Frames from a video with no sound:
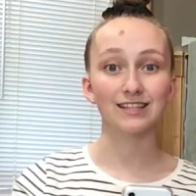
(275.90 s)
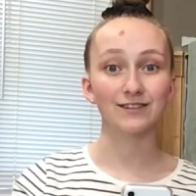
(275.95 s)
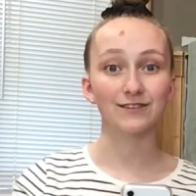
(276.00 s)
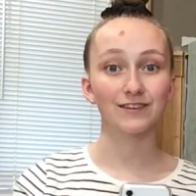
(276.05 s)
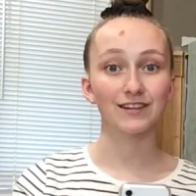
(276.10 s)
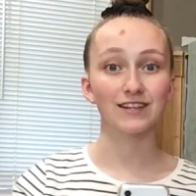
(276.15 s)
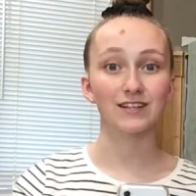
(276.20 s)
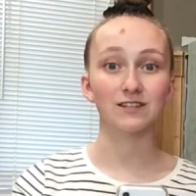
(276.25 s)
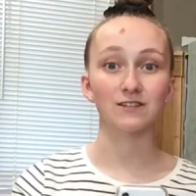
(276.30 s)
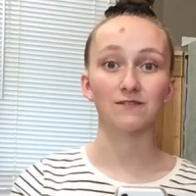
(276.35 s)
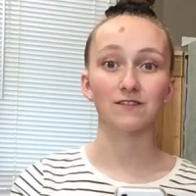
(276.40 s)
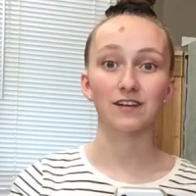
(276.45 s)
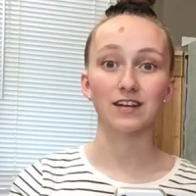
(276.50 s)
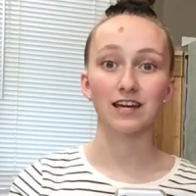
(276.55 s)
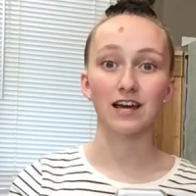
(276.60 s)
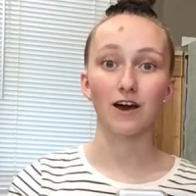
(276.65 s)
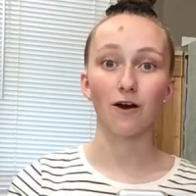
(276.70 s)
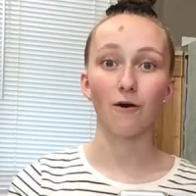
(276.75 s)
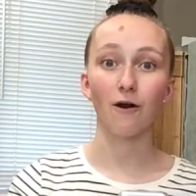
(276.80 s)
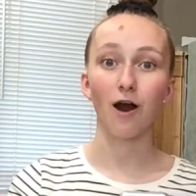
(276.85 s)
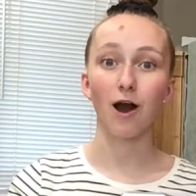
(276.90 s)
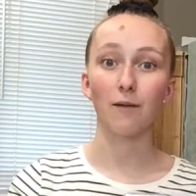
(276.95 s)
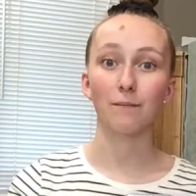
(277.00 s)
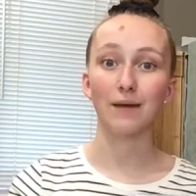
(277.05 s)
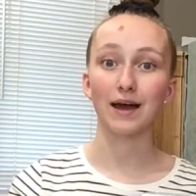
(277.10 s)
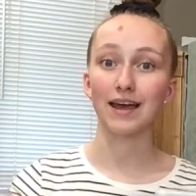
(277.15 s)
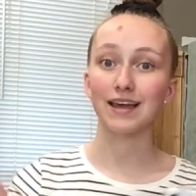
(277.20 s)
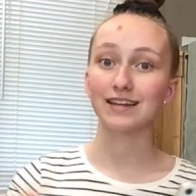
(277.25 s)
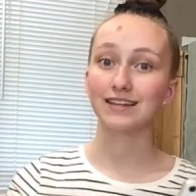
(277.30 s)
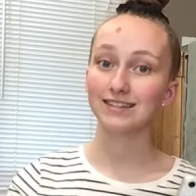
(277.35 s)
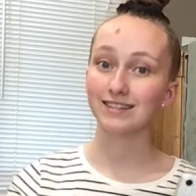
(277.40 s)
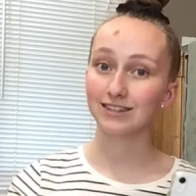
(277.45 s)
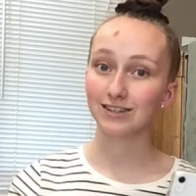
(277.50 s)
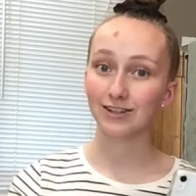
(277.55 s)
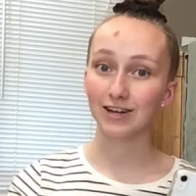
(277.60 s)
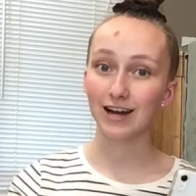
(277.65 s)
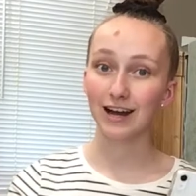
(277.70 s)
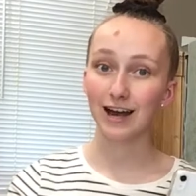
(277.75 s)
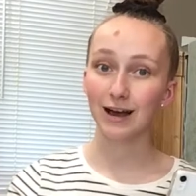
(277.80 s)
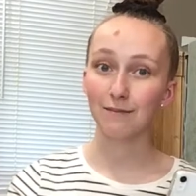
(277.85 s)
for this video on my
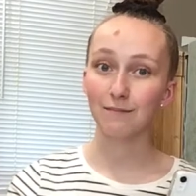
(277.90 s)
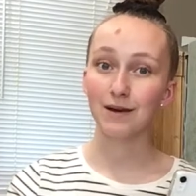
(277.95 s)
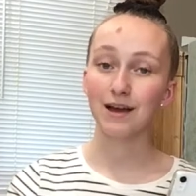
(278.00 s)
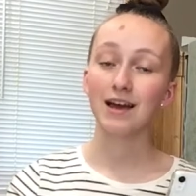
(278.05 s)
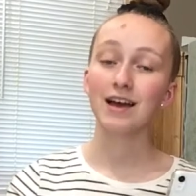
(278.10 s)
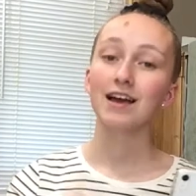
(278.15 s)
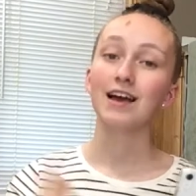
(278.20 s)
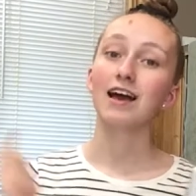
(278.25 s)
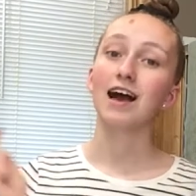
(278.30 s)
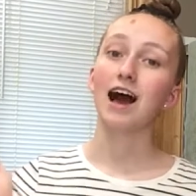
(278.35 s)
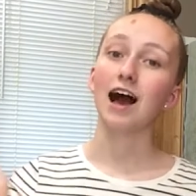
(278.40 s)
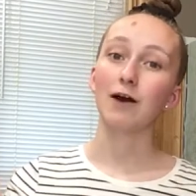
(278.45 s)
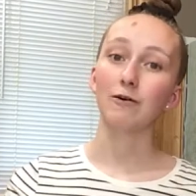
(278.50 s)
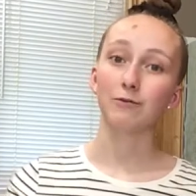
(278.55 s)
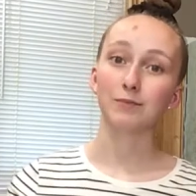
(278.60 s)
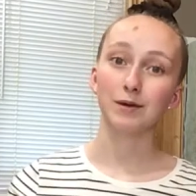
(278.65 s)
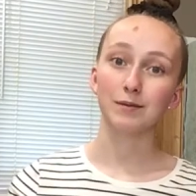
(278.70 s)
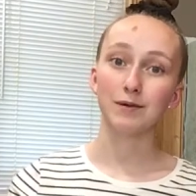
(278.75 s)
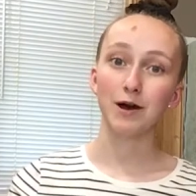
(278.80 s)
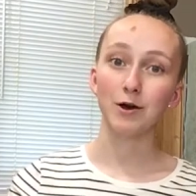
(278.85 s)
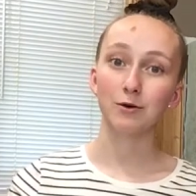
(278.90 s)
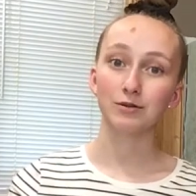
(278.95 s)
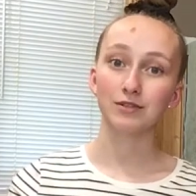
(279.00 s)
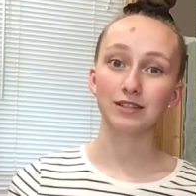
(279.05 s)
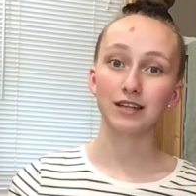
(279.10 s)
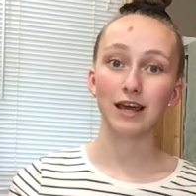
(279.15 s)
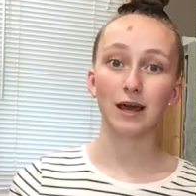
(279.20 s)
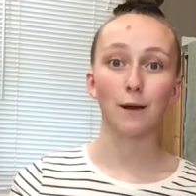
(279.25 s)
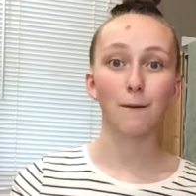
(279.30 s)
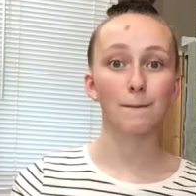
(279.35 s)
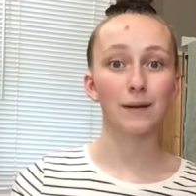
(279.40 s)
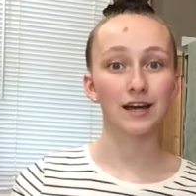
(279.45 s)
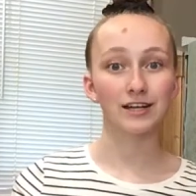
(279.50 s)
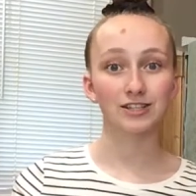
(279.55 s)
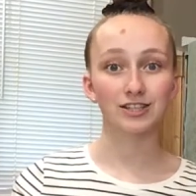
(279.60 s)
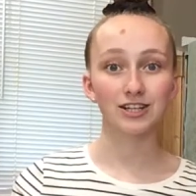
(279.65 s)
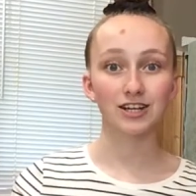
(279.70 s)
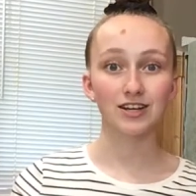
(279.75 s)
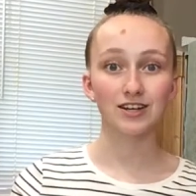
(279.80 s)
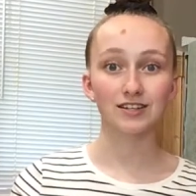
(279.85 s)
Instagram. I will be posting
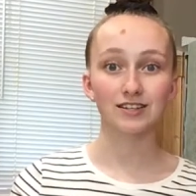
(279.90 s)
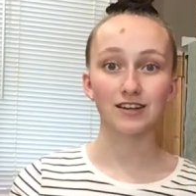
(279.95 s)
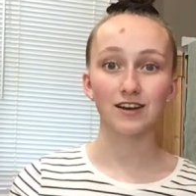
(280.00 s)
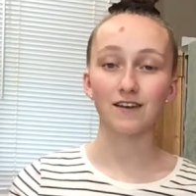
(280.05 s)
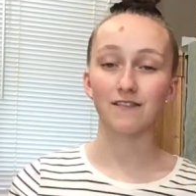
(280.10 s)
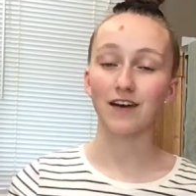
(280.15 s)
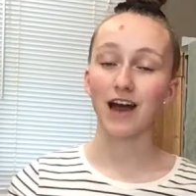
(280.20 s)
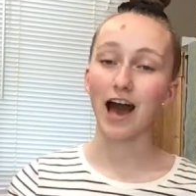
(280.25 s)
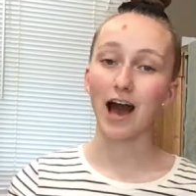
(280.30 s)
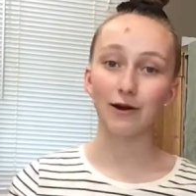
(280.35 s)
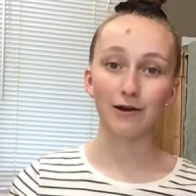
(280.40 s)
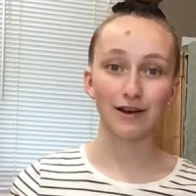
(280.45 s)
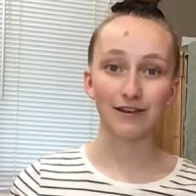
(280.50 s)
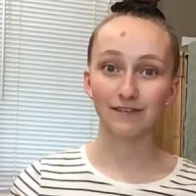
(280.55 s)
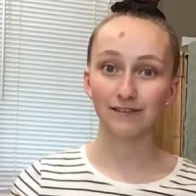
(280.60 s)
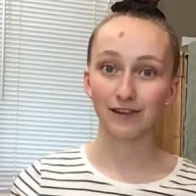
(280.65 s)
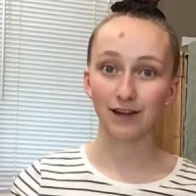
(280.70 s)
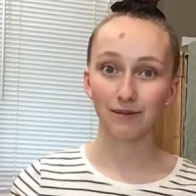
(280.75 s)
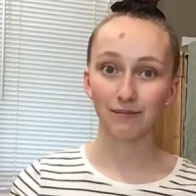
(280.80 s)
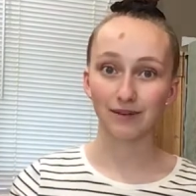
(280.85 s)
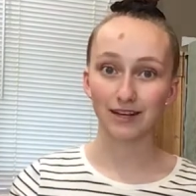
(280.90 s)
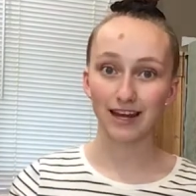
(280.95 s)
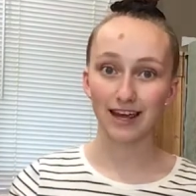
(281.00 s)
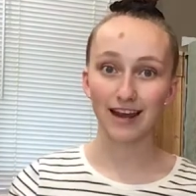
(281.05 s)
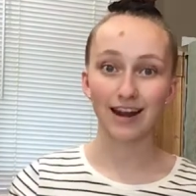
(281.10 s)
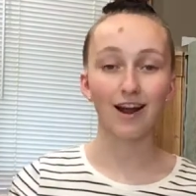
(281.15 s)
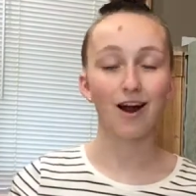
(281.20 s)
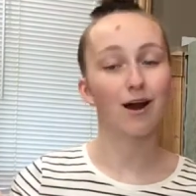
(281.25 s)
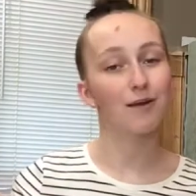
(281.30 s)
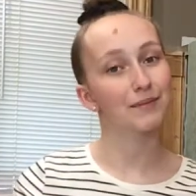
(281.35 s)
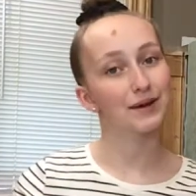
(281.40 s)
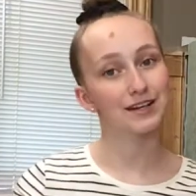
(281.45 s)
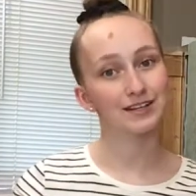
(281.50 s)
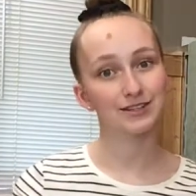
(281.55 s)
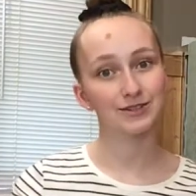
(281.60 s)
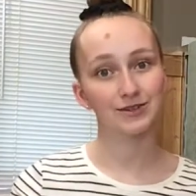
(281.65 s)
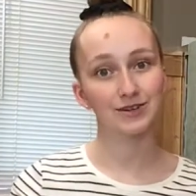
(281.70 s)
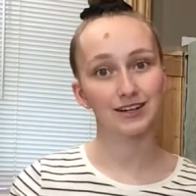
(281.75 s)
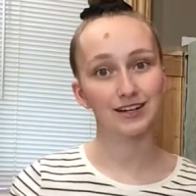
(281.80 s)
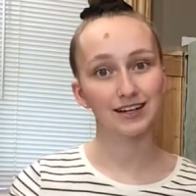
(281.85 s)
pictures of how I filmed it on my
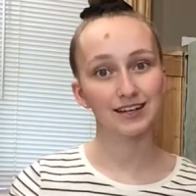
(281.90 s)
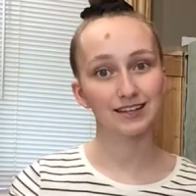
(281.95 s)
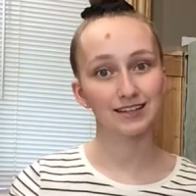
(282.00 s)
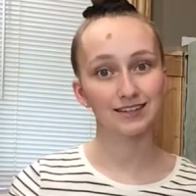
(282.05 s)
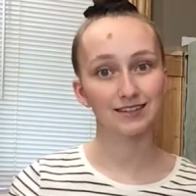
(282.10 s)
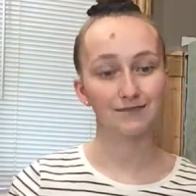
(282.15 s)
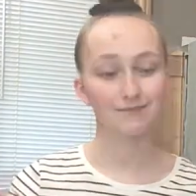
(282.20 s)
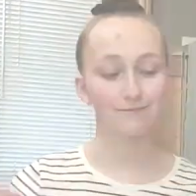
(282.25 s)
stories.